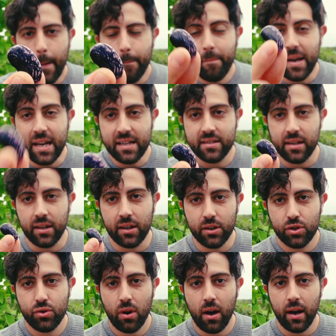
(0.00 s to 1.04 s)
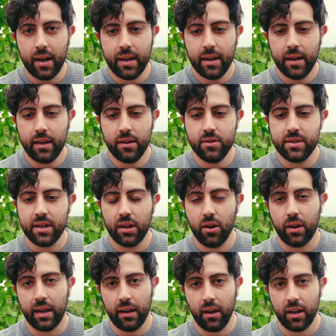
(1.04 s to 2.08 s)
beans that you can dry and use in
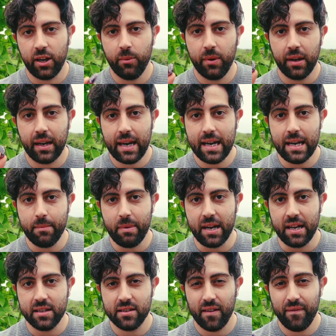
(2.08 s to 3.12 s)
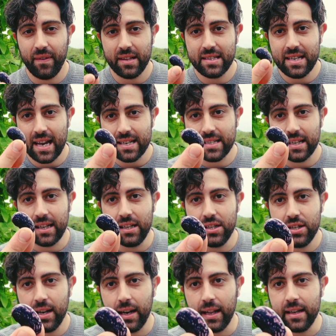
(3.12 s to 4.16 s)
cooking like you would a kidney bean, so fantastic in
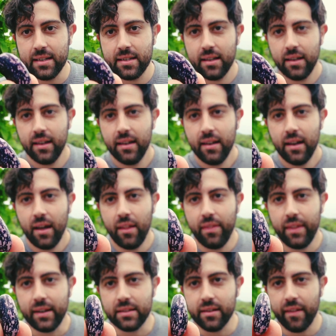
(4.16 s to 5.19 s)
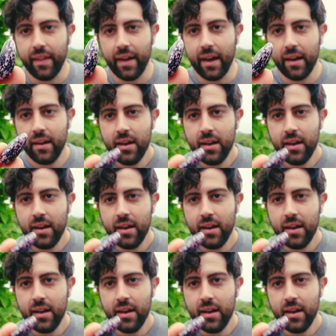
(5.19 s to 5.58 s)
chilies and things like that.